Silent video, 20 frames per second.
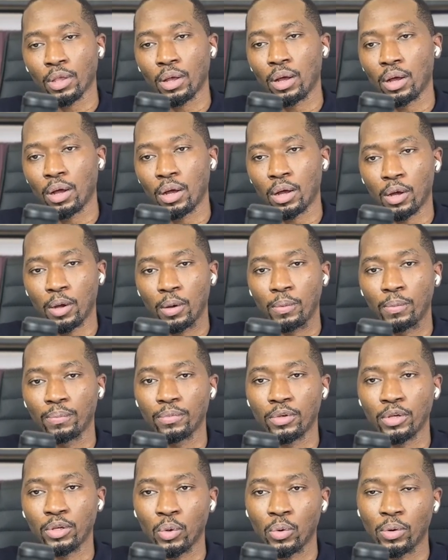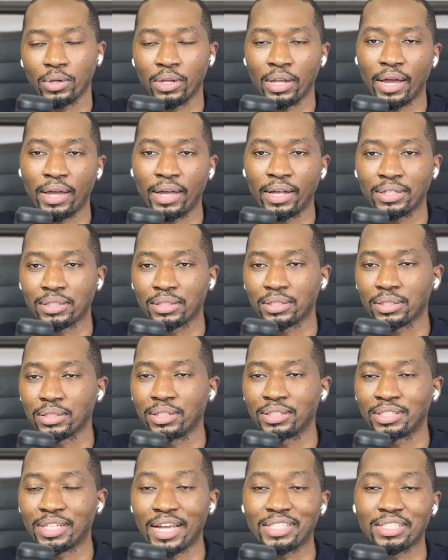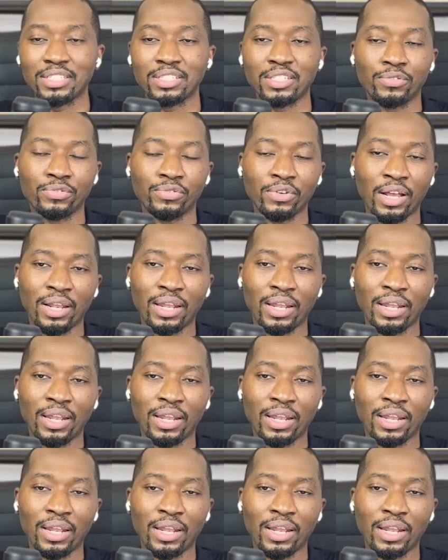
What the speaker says: that it takes a different